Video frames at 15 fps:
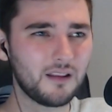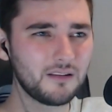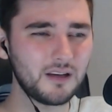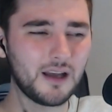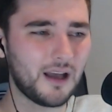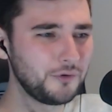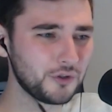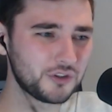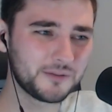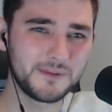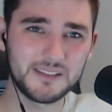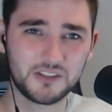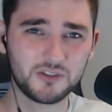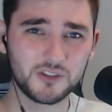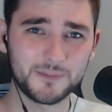Not to be
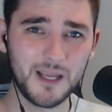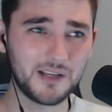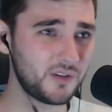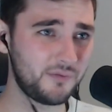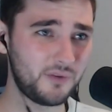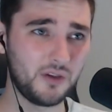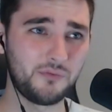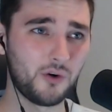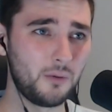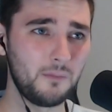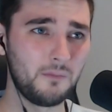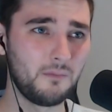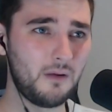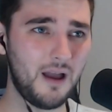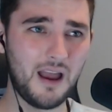disrespectful, if you're
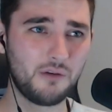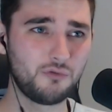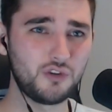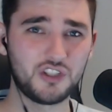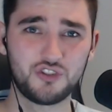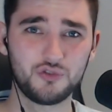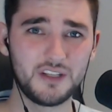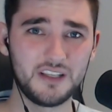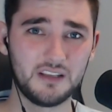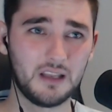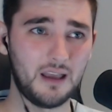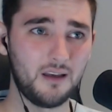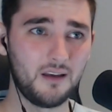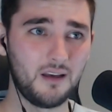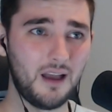from
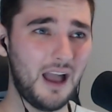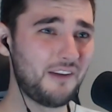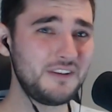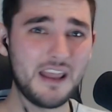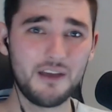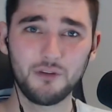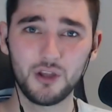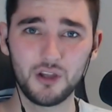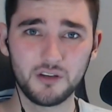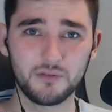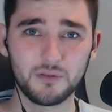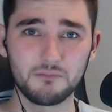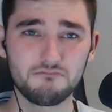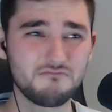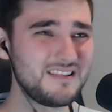Eritrea, I've never heard
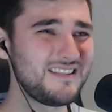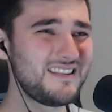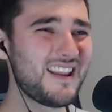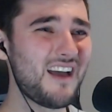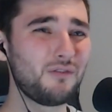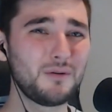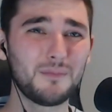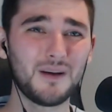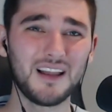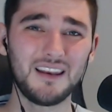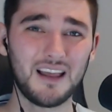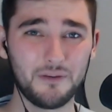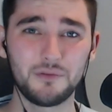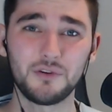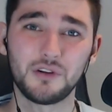of them. Never in my
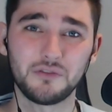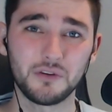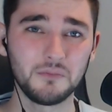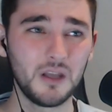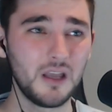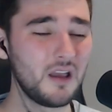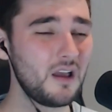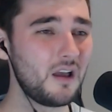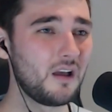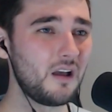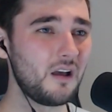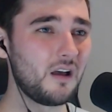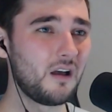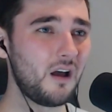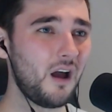life heard of them.
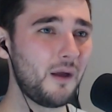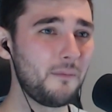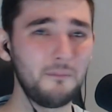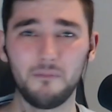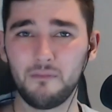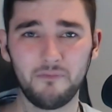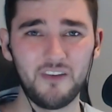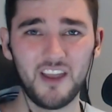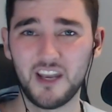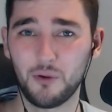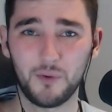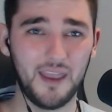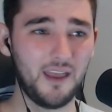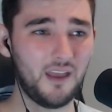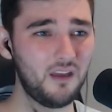And they
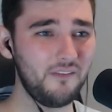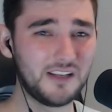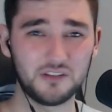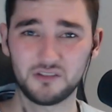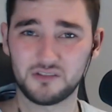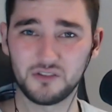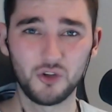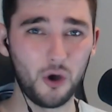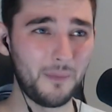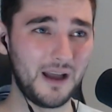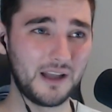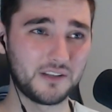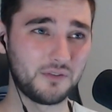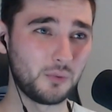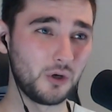don't care. That does not
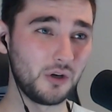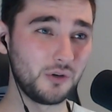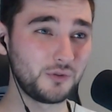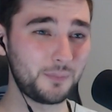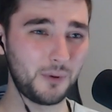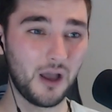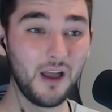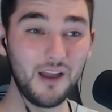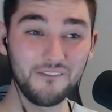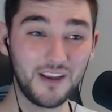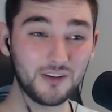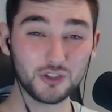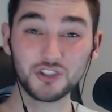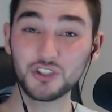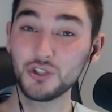matter to the world. But
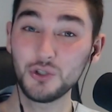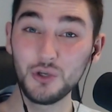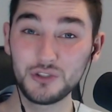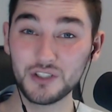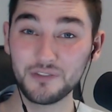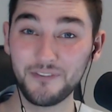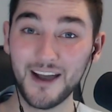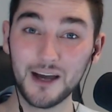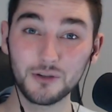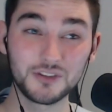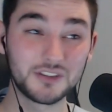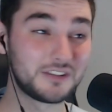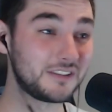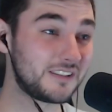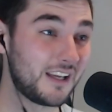they got
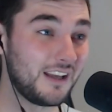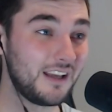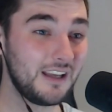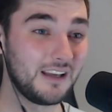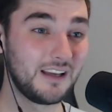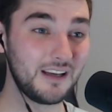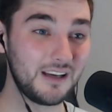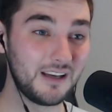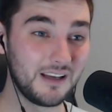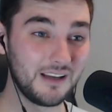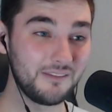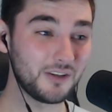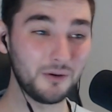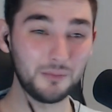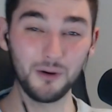200,000.
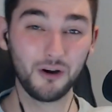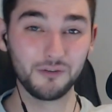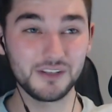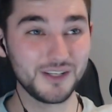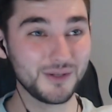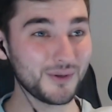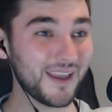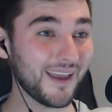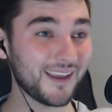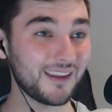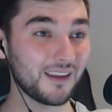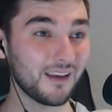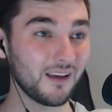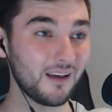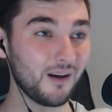They've got more than the
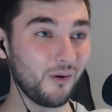UK.